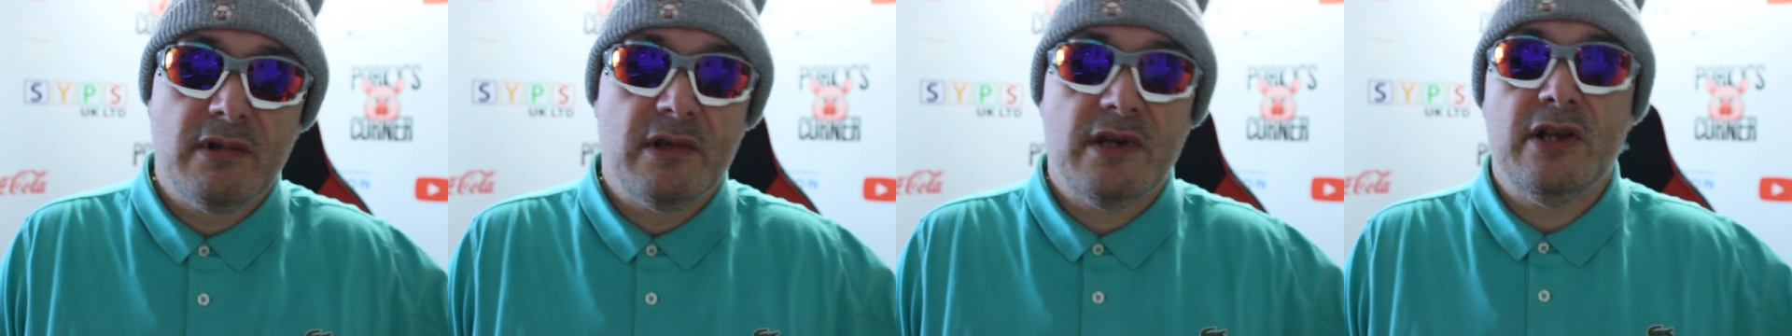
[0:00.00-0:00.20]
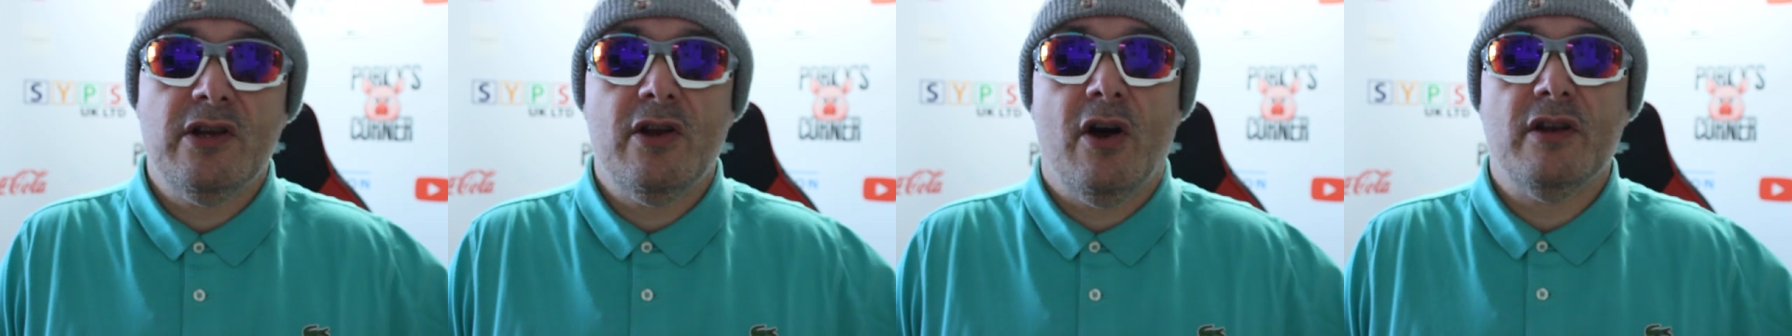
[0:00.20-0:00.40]

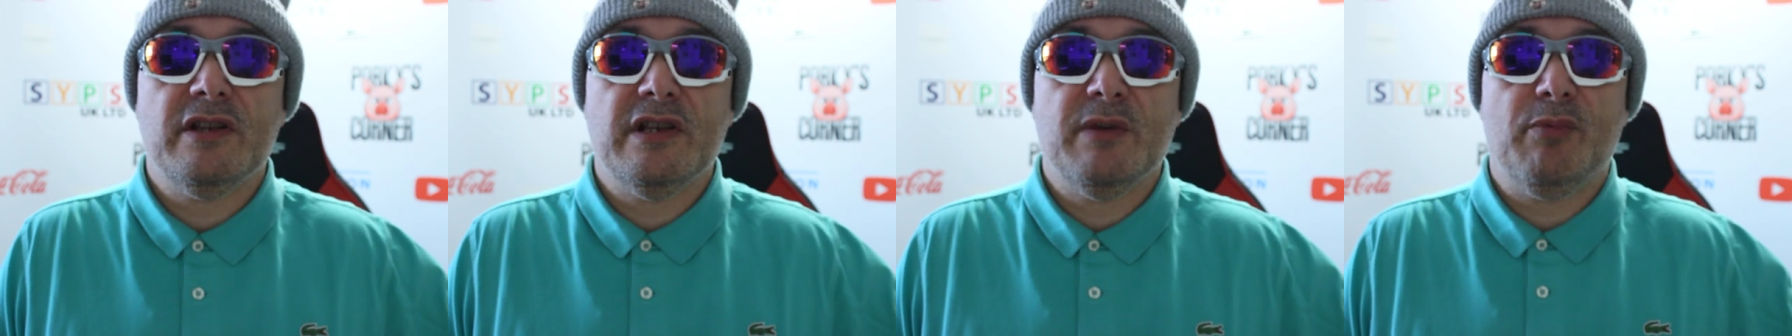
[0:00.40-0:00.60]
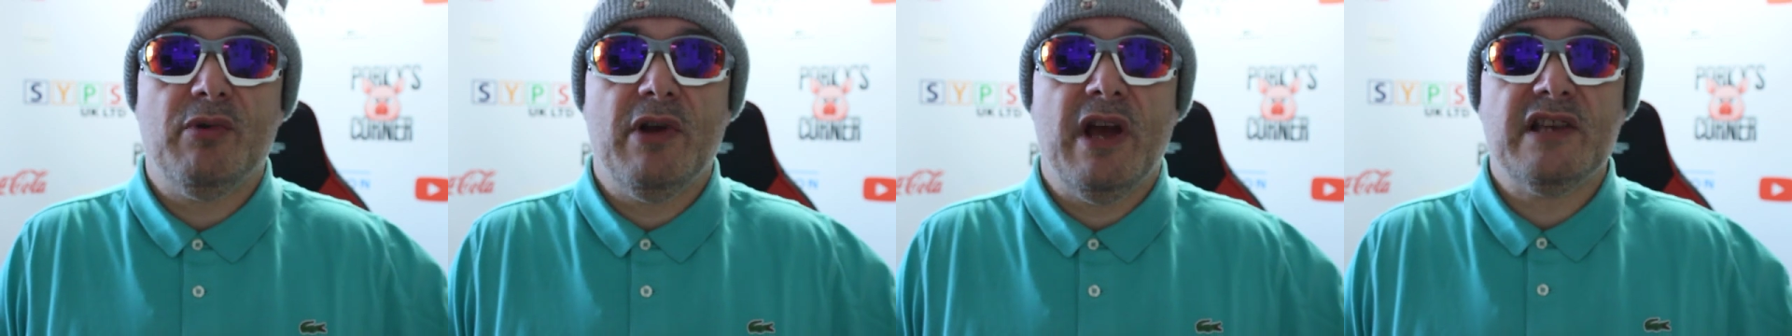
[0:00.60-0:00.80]
You're not
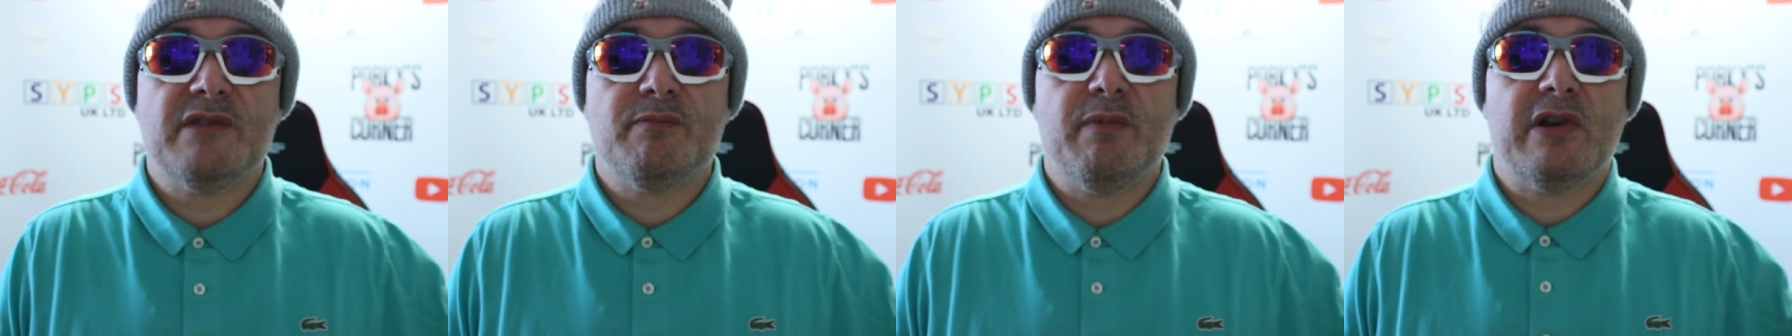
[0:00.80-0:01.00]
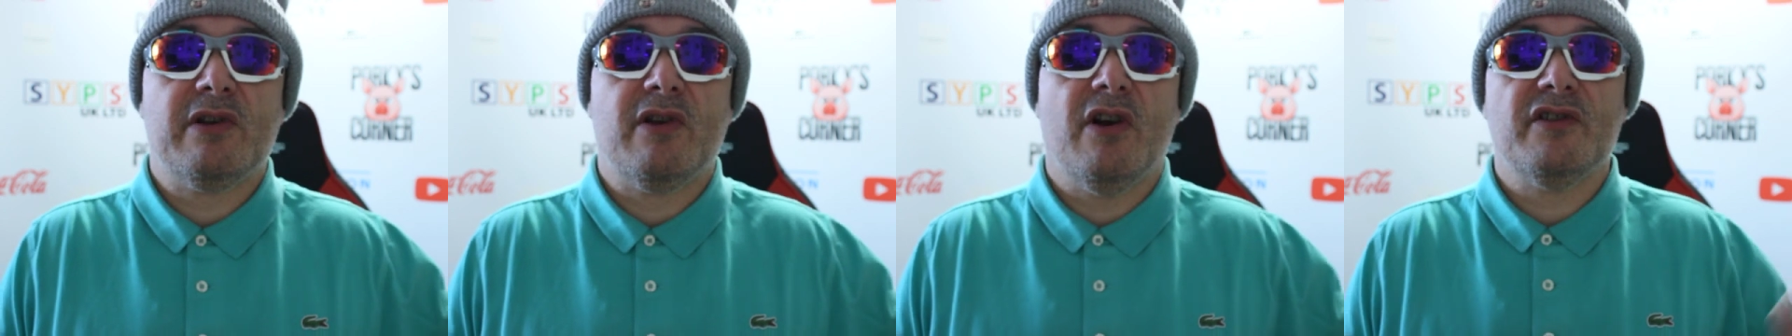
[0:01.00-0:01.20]
depressed
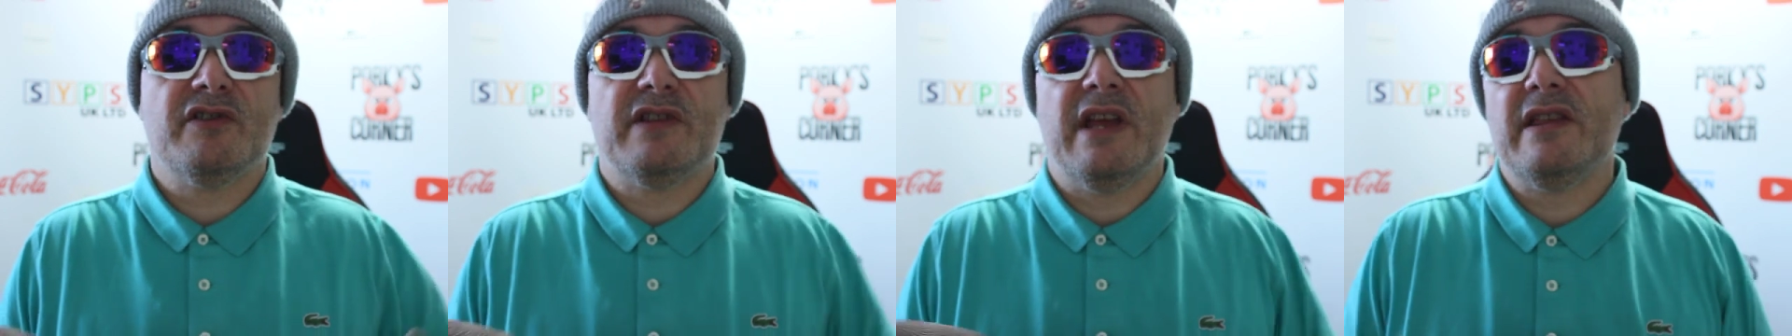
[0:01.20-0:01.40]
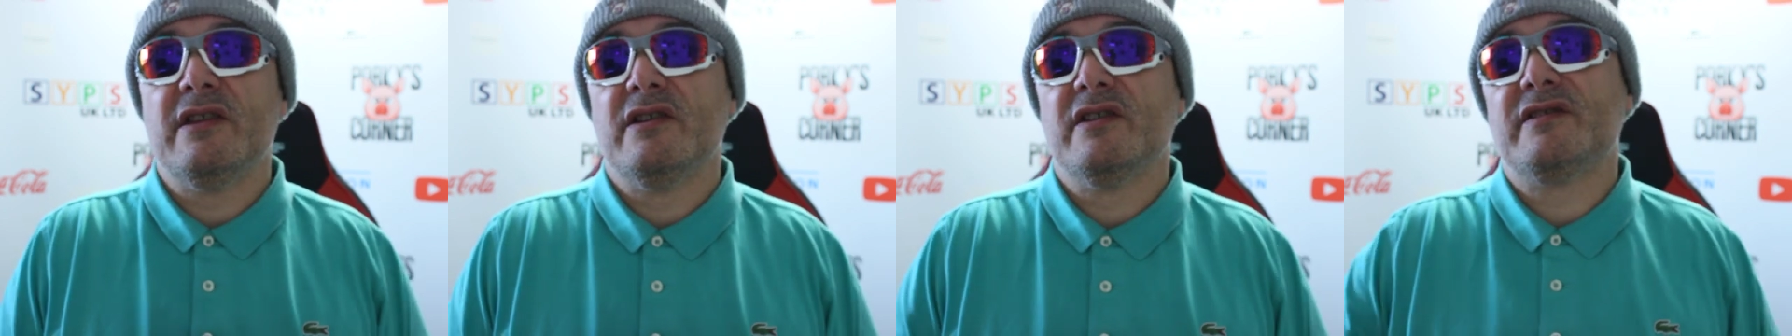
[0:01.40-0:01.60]
because
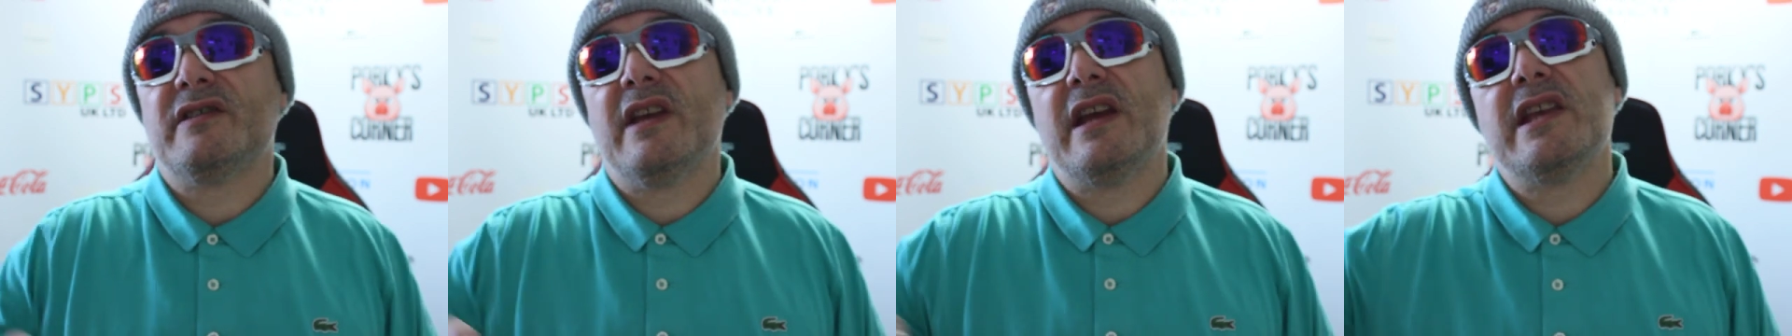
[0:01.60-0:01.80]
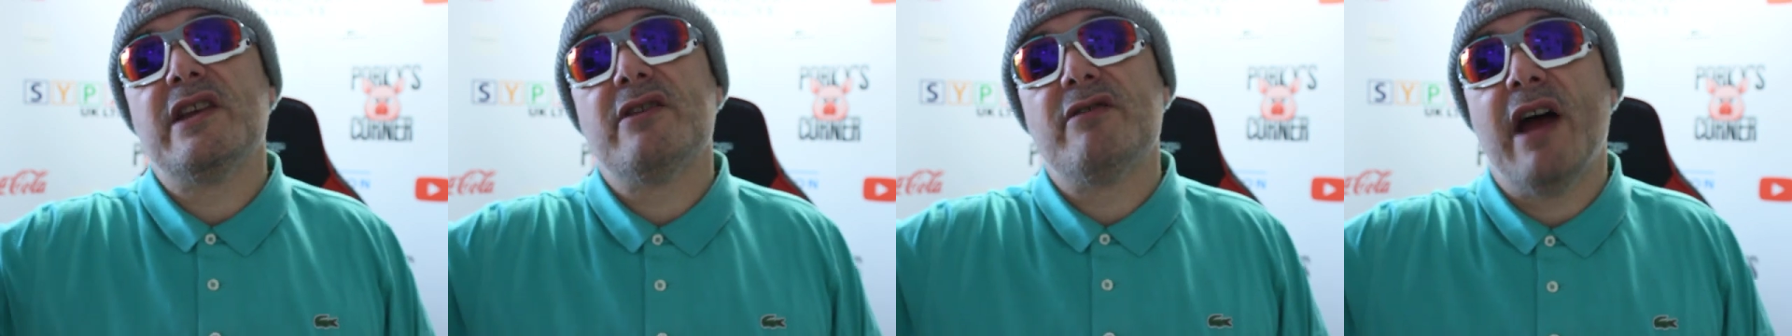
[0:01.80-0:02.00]
then they'll
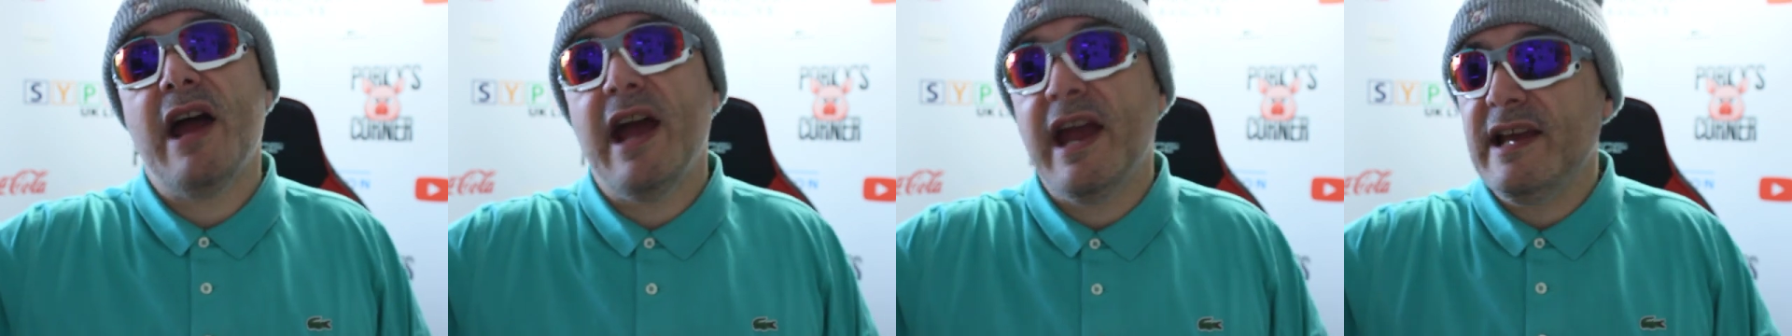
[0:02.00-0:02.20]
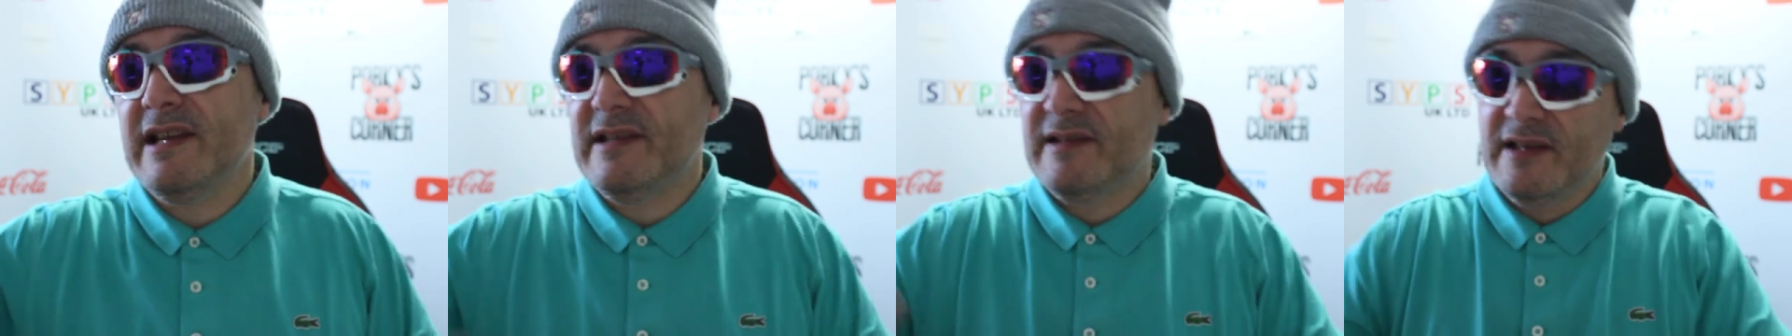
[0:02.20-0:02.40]
say you're a
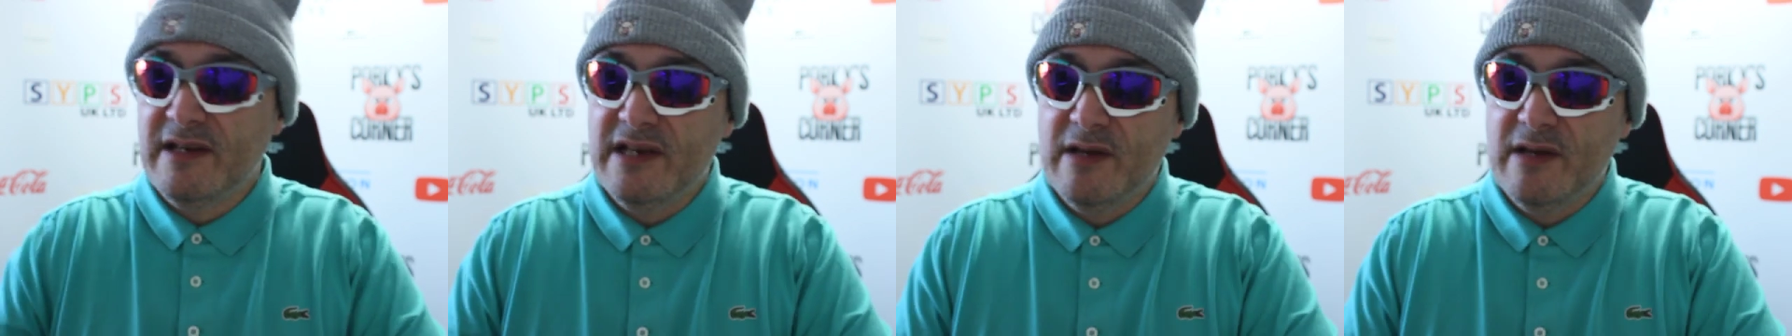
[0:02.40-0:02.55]
hater,